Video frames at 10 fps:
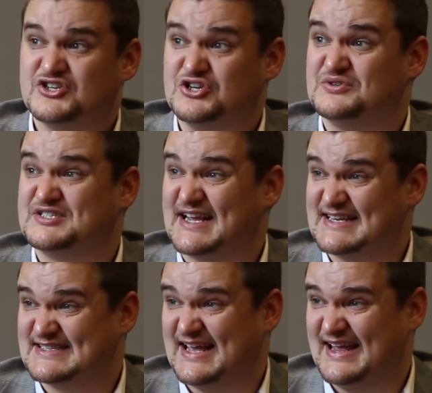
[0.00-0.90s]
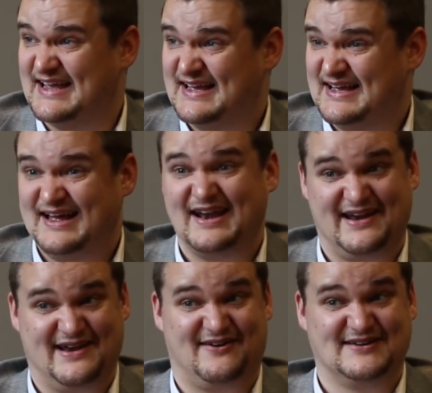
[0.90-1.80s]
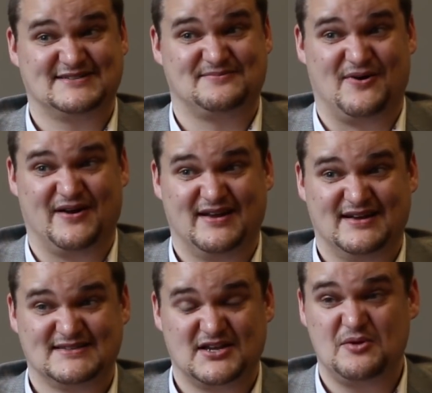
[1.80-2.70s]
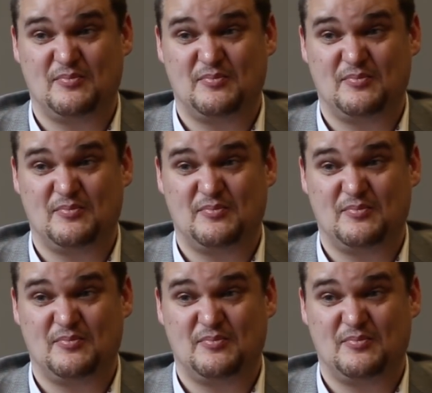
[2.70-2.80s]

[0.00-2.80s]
260. Nice one. So you